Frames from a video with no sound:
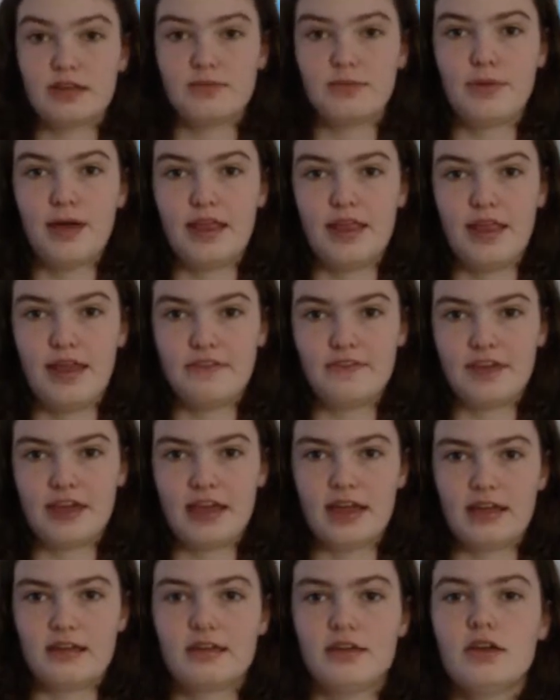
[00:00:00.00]
my left
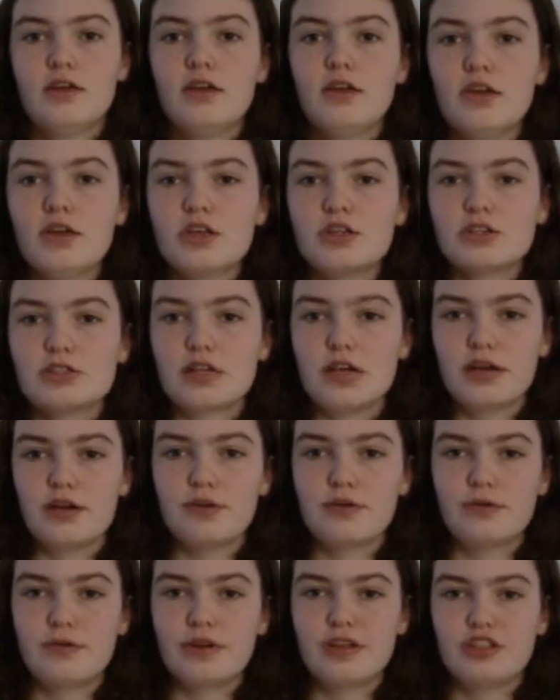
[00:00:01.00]
hand.
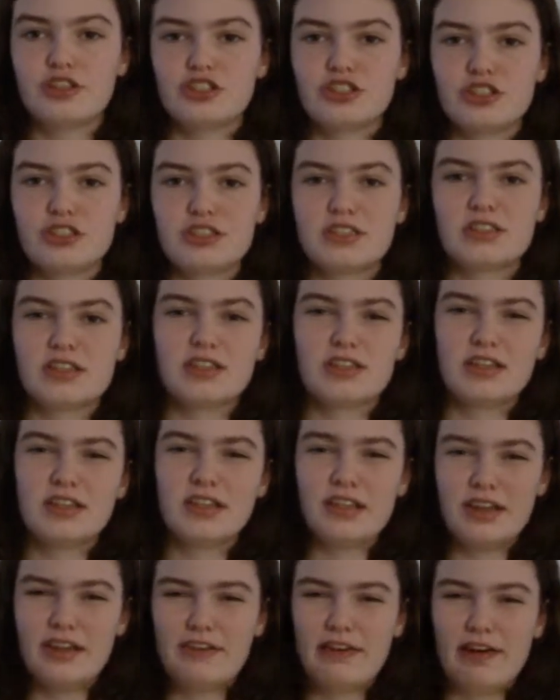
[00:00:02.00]
So it's just,
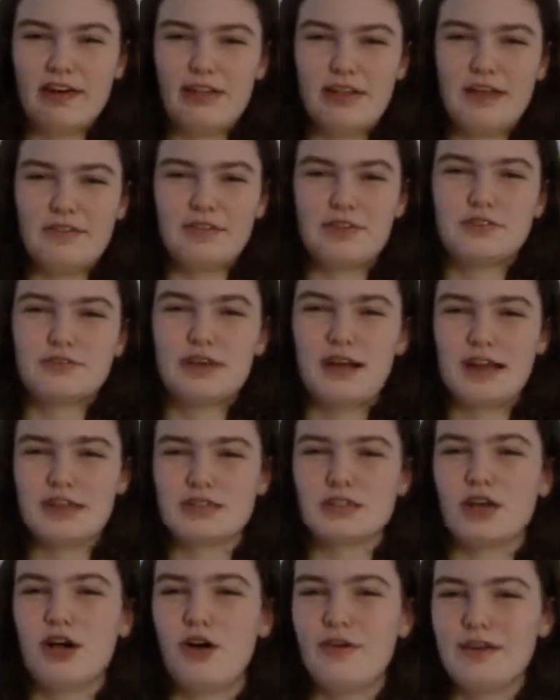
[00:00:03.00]
how left and rights
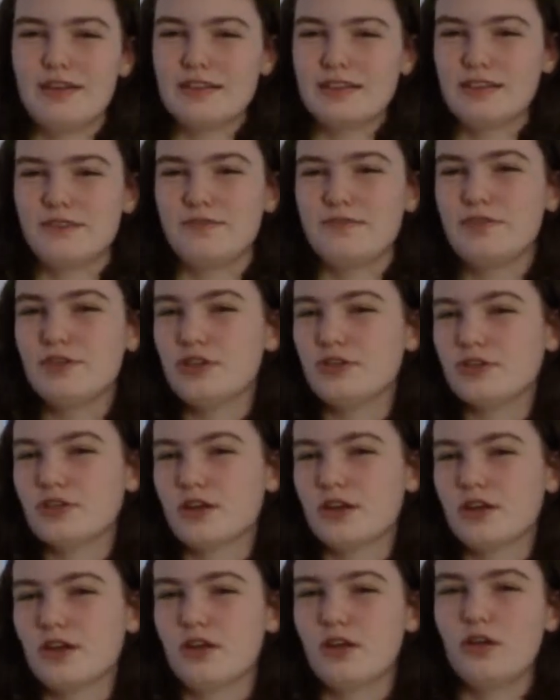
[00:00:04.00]
are always
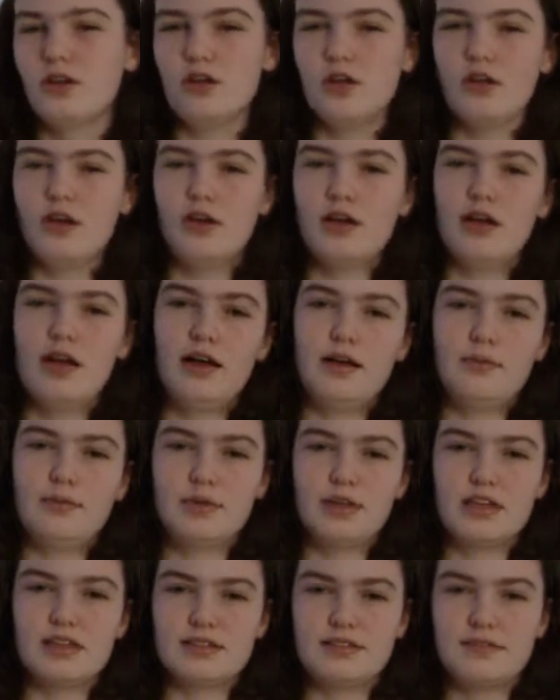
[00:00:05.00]
confusing,
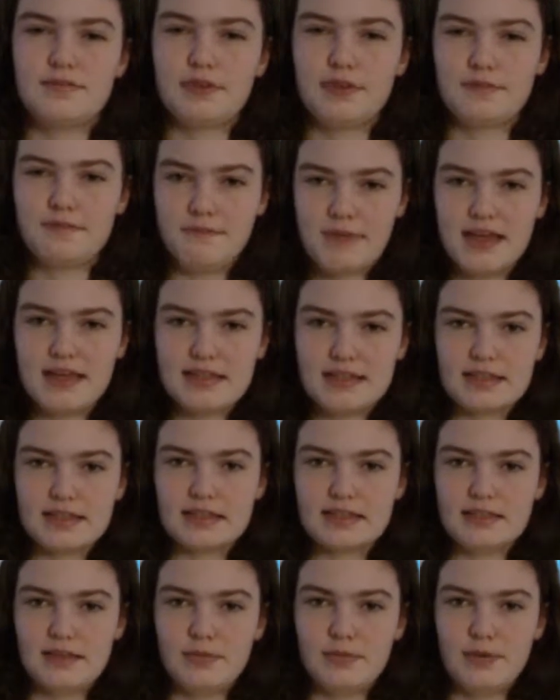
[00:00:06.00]
because if you're facing
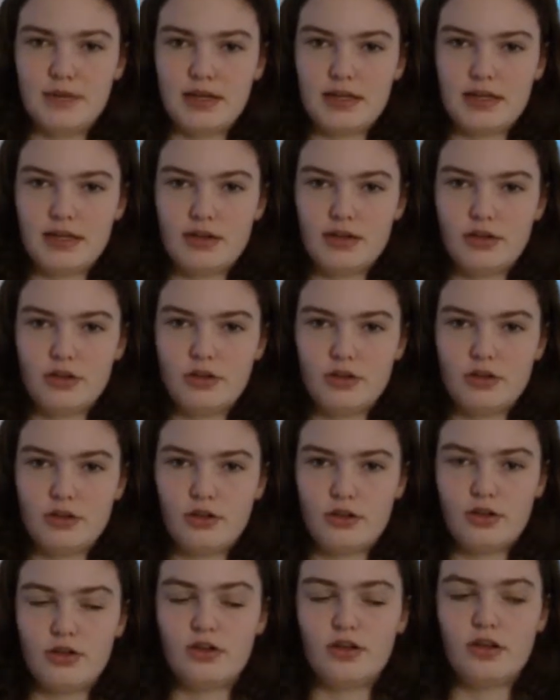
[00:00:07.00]
somebody,
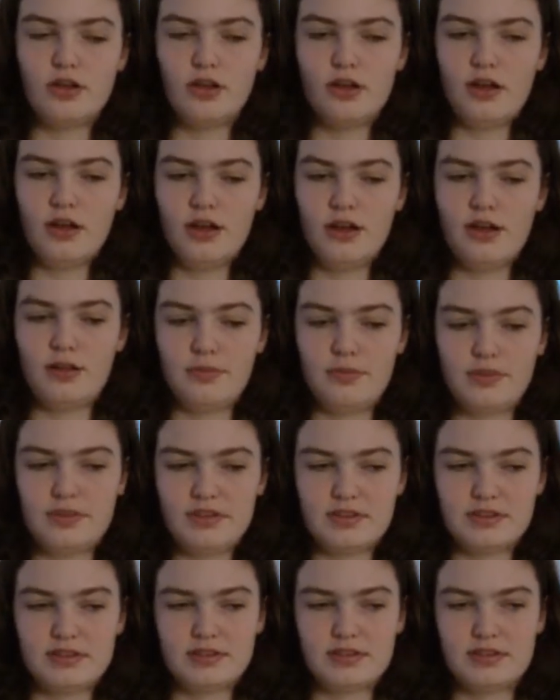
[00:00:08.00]
the
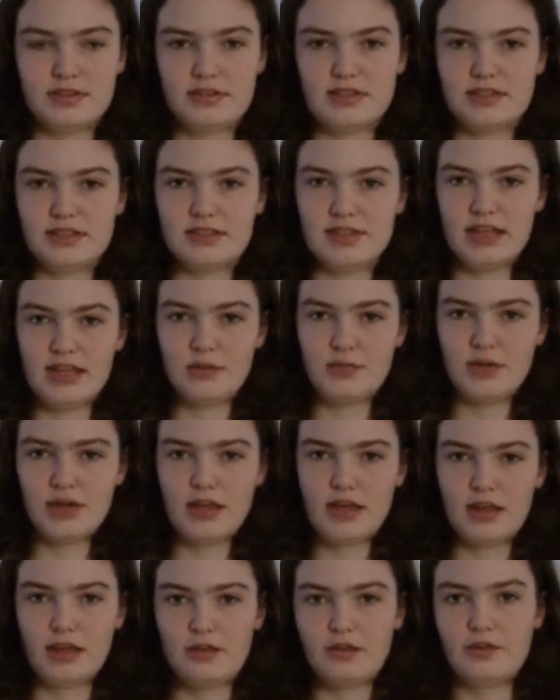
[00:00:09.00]
same
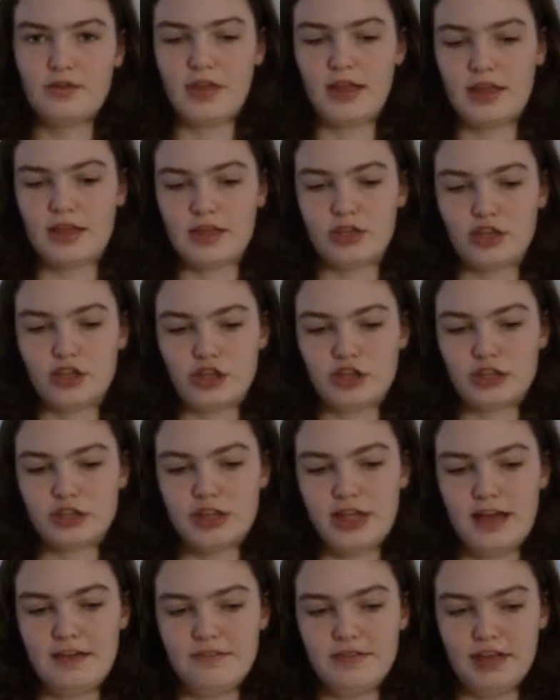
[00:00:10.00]
hand, like your
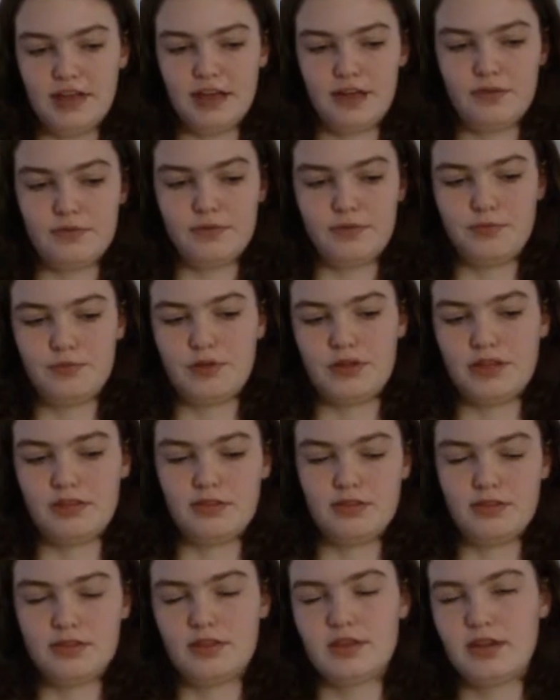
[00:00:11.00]
left hand would be
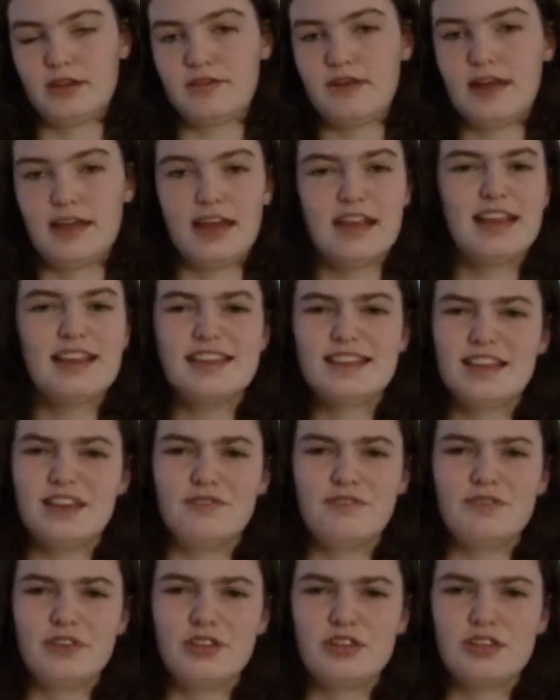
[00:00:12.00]
their right. It's
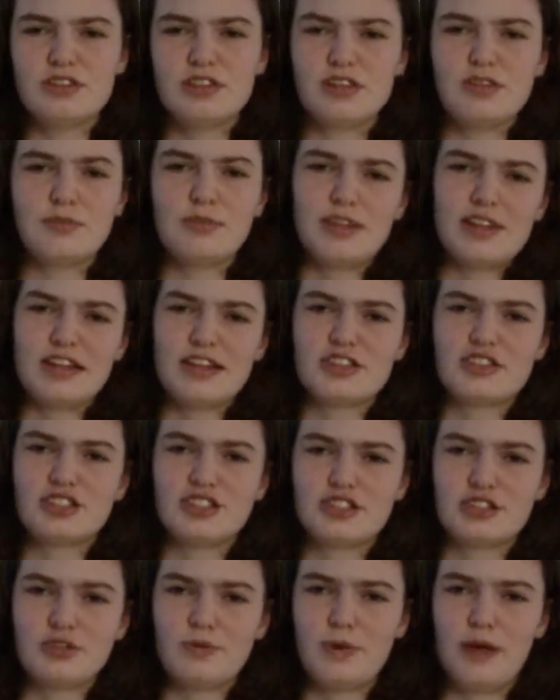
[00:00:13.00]
confusing, but that's
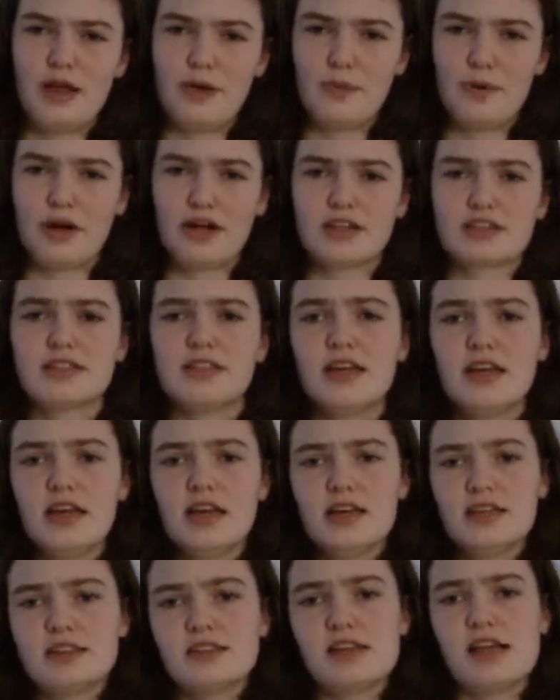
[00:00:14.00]
just the way it works.
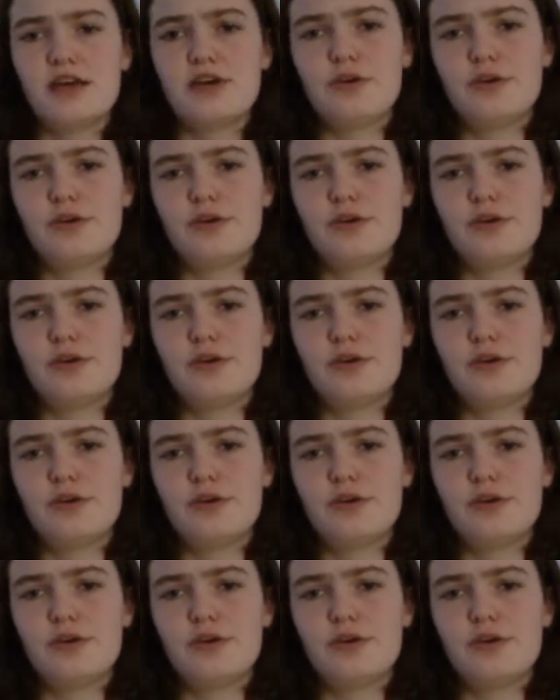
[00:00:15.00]
So